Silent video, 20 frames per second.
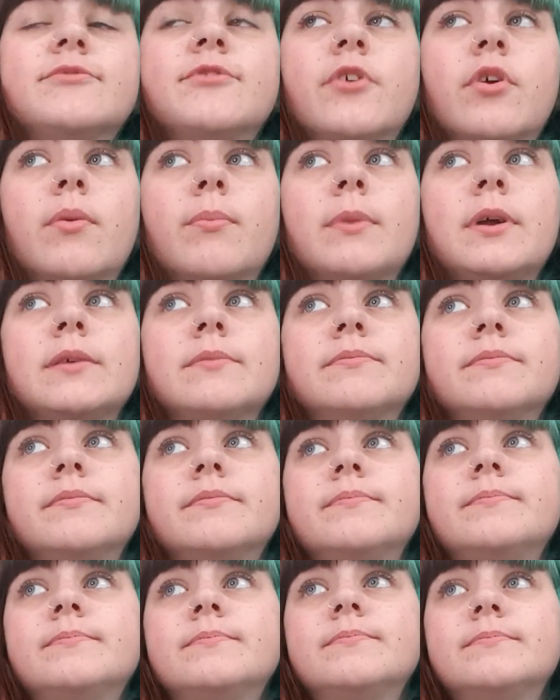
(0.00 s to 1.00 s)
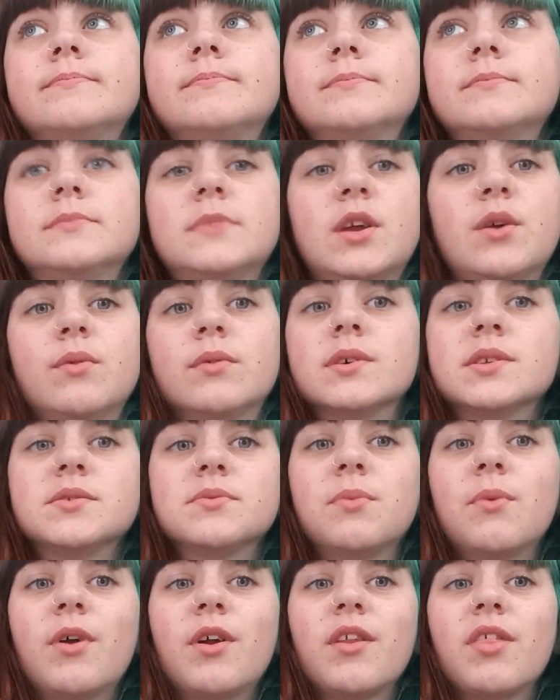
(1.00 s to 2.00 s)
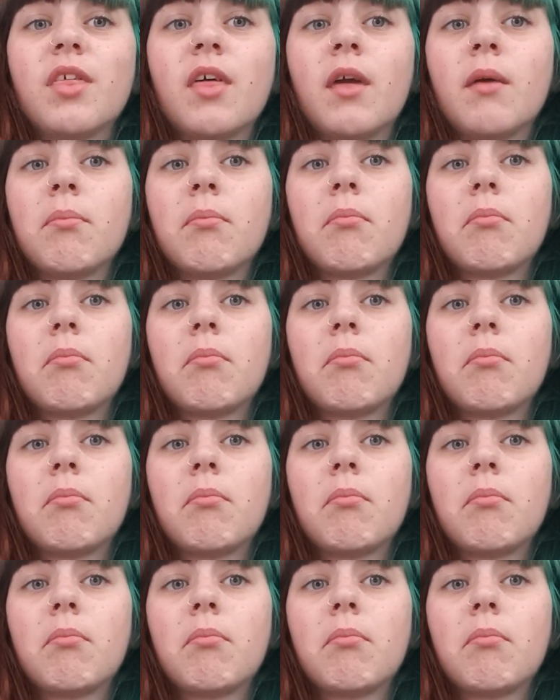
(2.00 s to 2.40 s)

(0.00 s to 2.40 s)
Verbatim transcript: from it. It wasn't worth it.